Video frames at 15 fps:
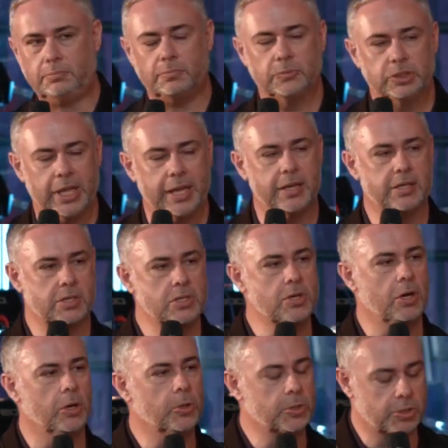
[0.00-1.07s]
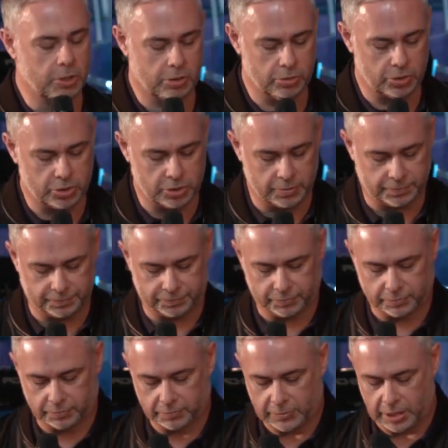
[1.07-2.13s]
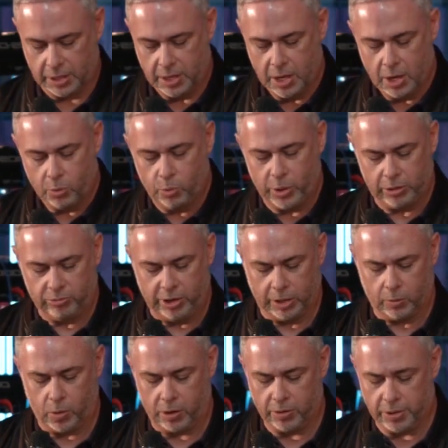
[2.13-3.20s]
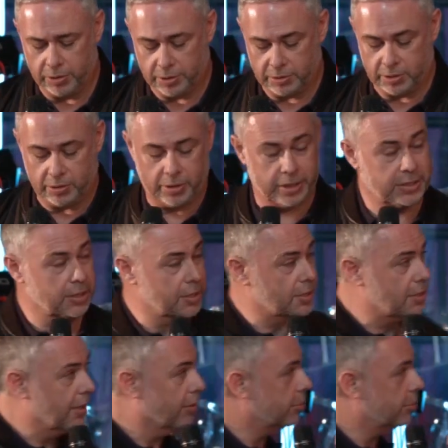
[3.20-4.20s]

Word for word: That is not the solution. Rick Warren, oh, I did a little